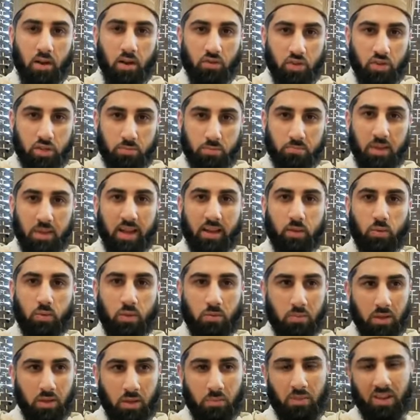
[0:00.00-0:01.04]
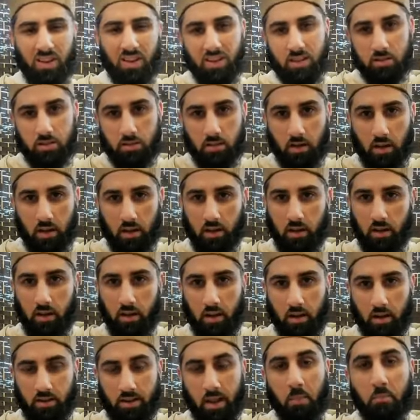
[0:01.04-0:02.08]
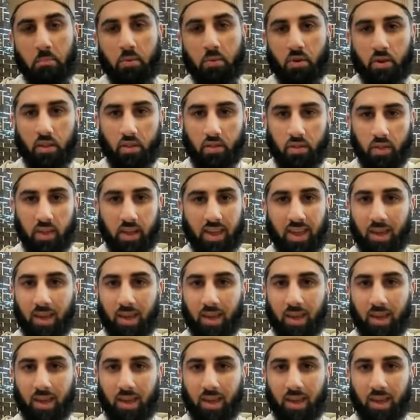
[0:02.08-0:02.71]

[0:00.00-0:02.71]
respect with people is a temporal thing.